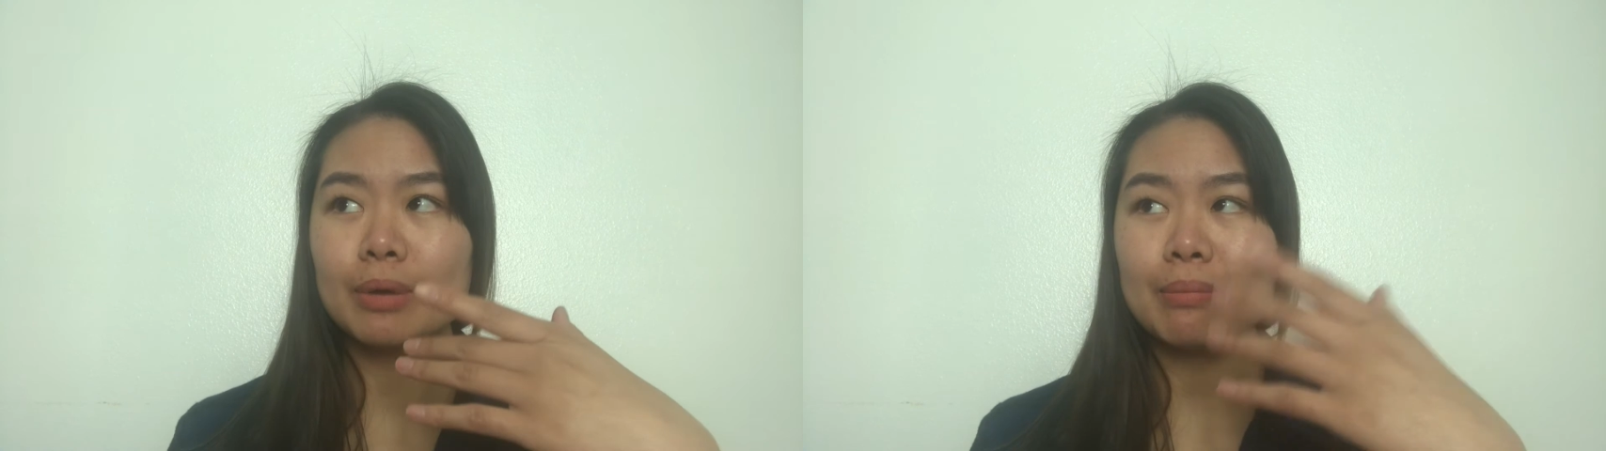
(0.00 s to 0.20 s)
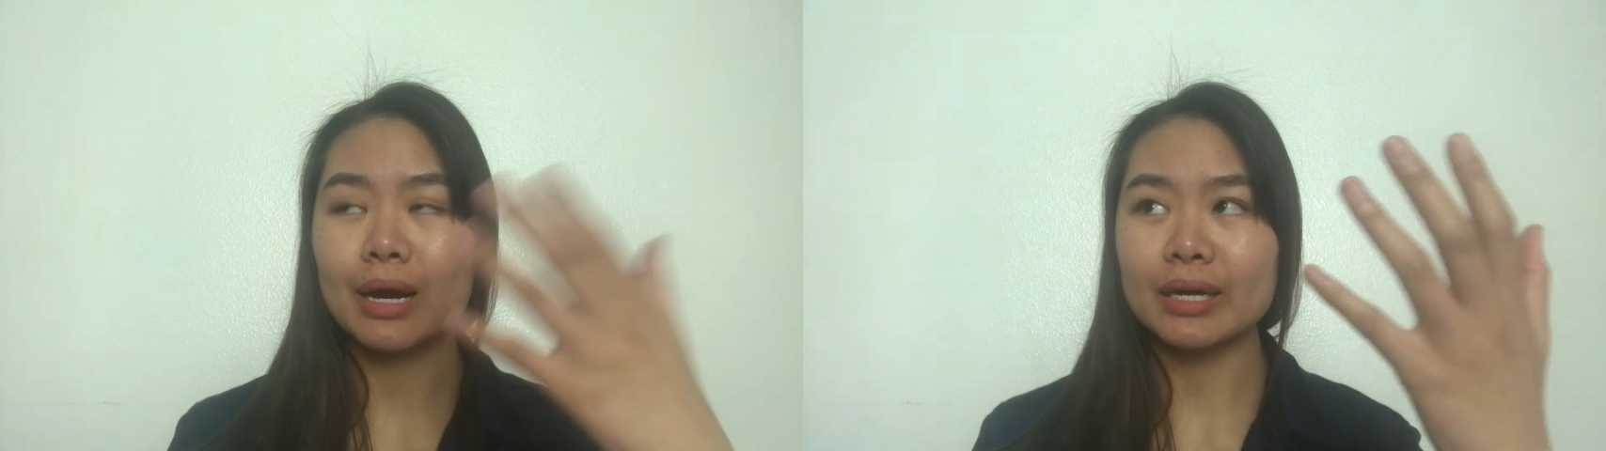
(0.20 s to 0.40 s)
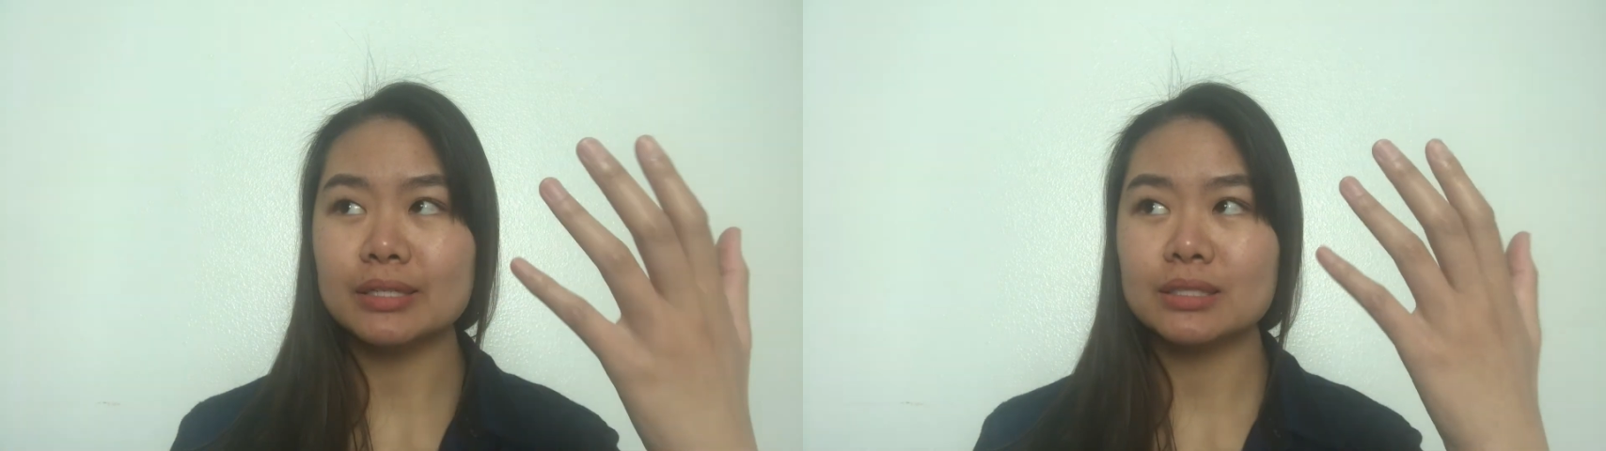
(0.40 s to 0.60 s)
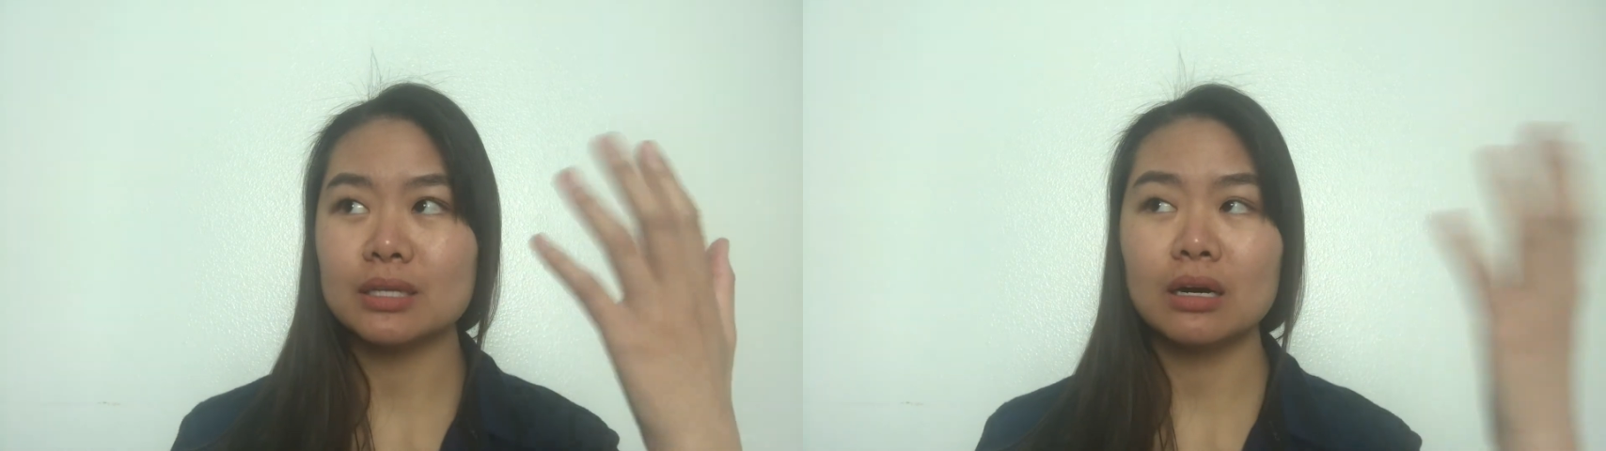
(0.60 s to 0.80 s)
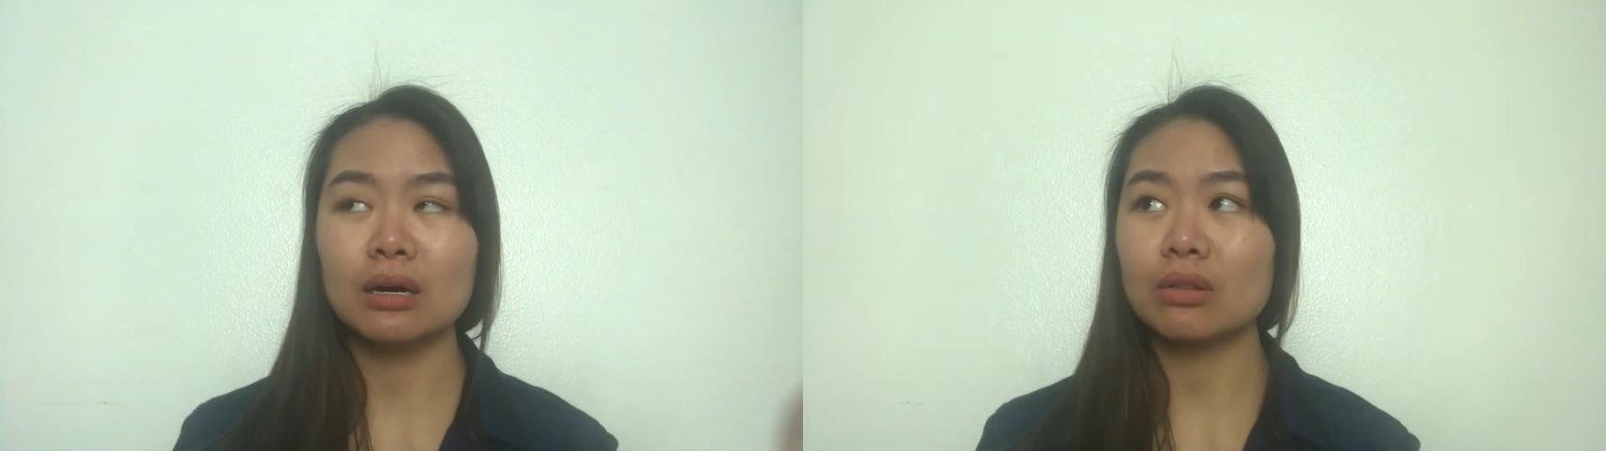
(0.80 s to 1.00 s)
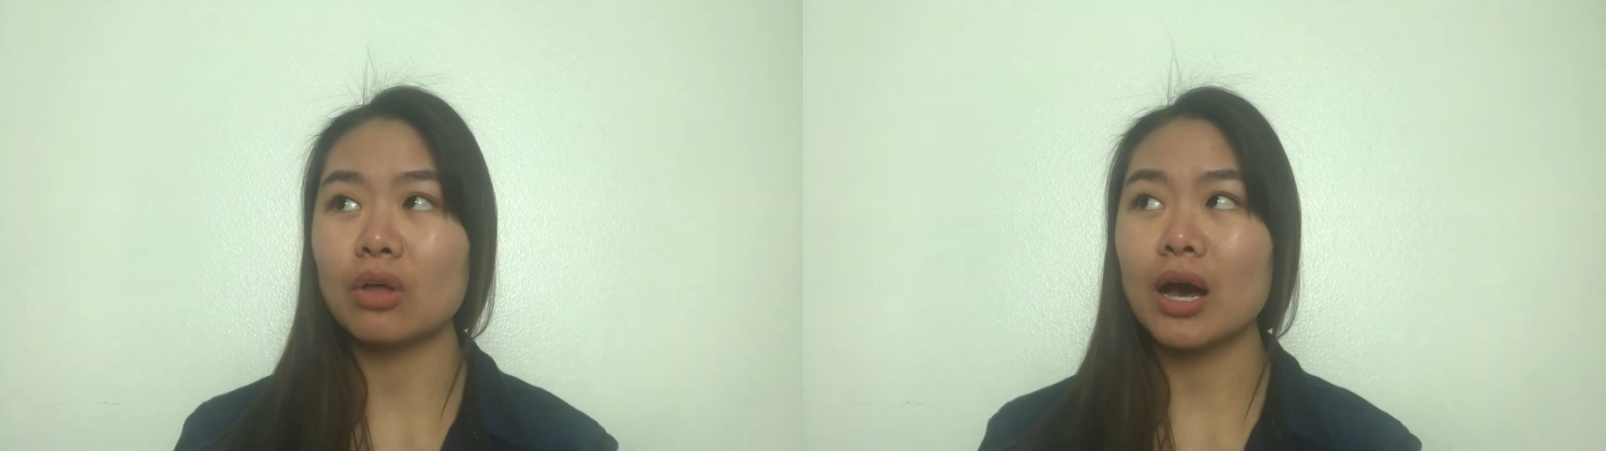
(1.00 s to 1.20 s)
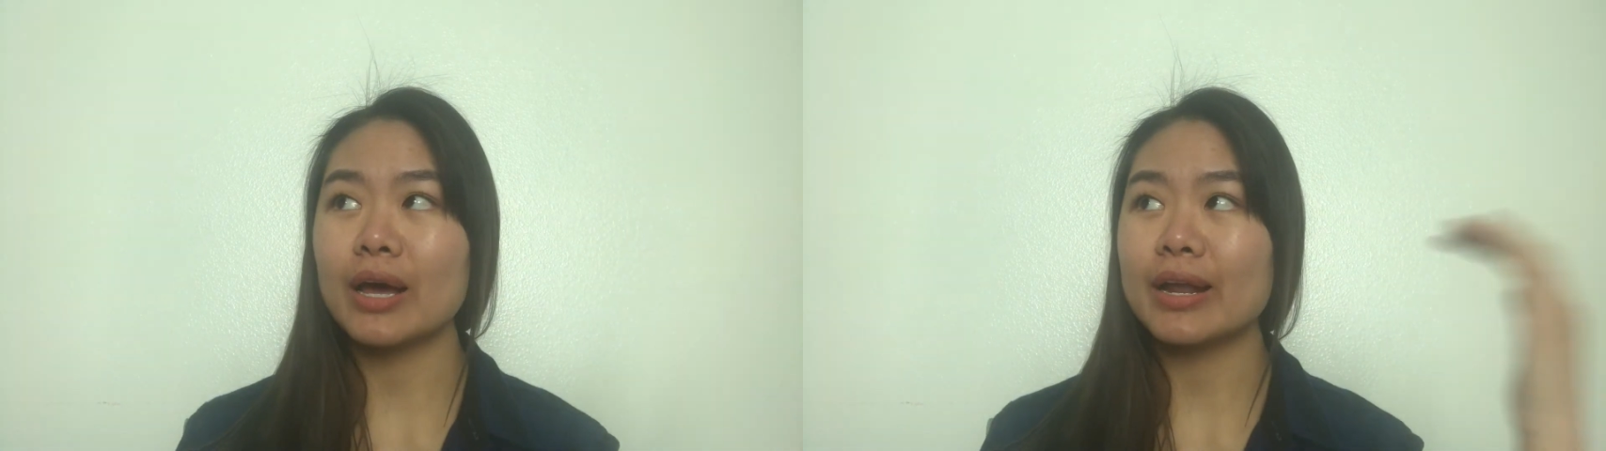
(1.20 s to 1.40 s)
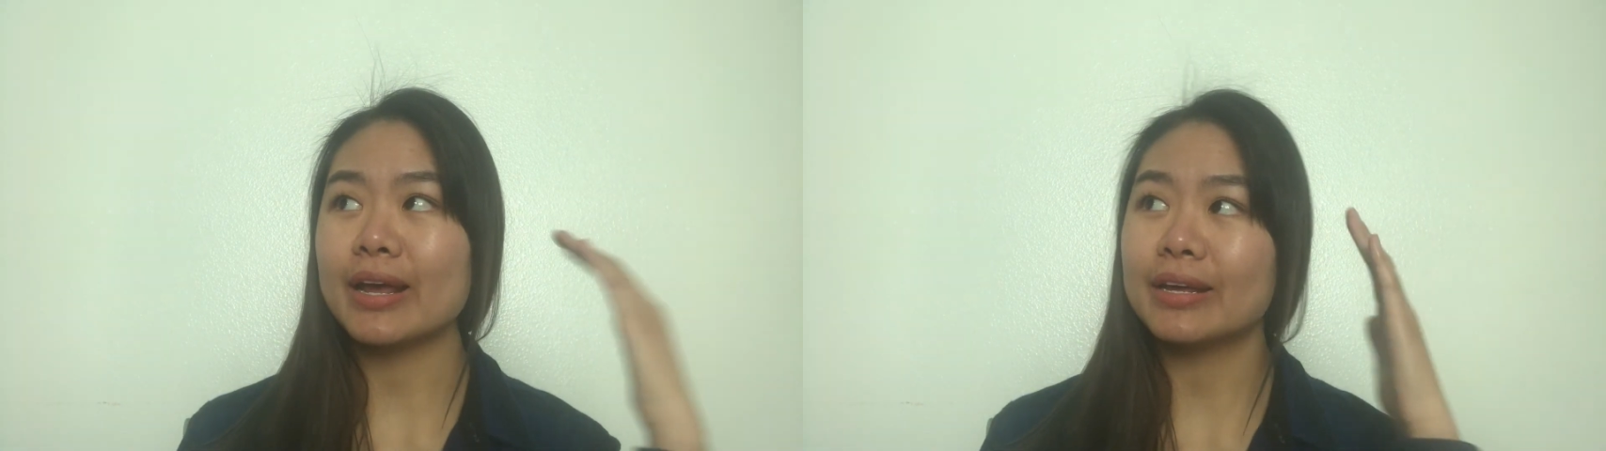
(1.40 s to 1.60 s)
mind a
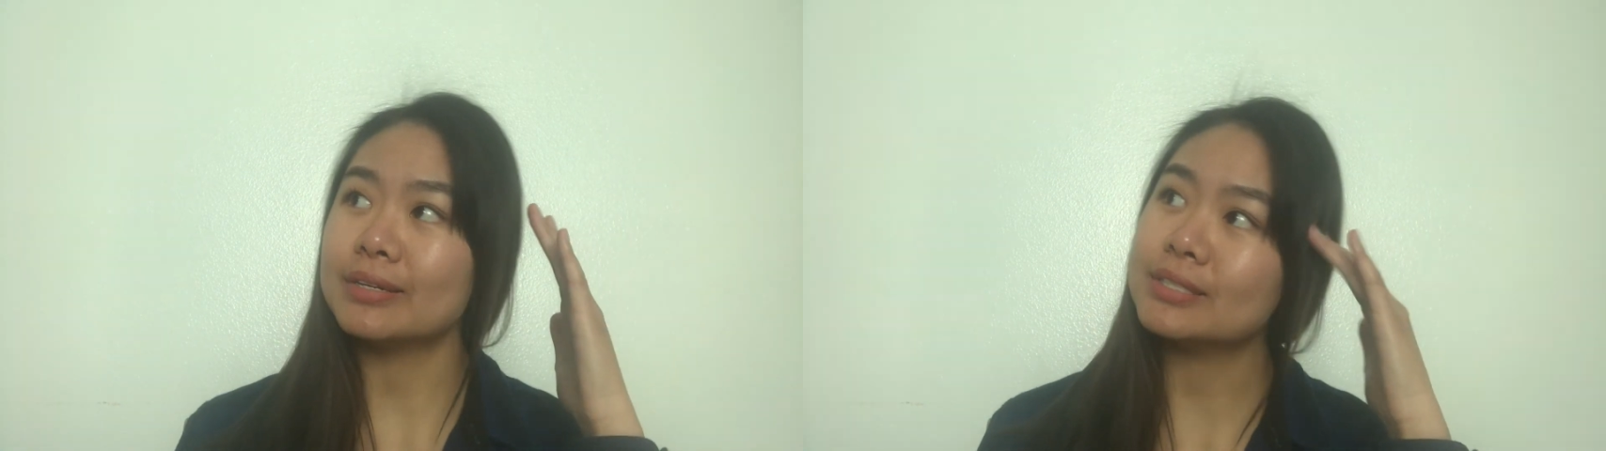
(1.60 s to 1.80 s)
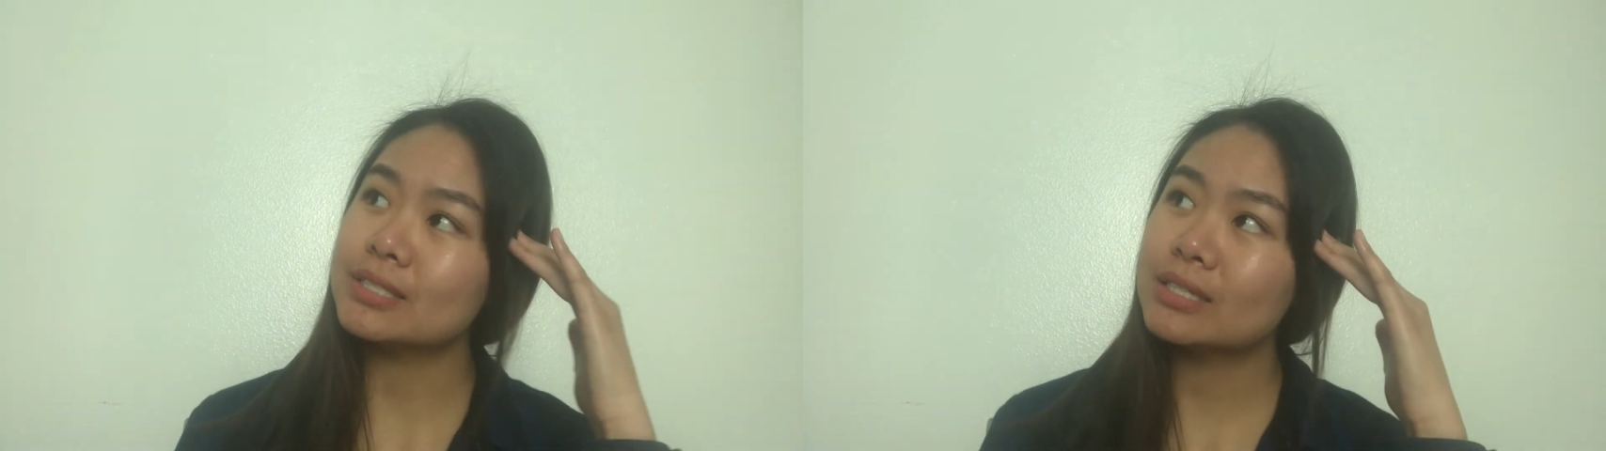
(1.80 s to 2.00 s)
lot, and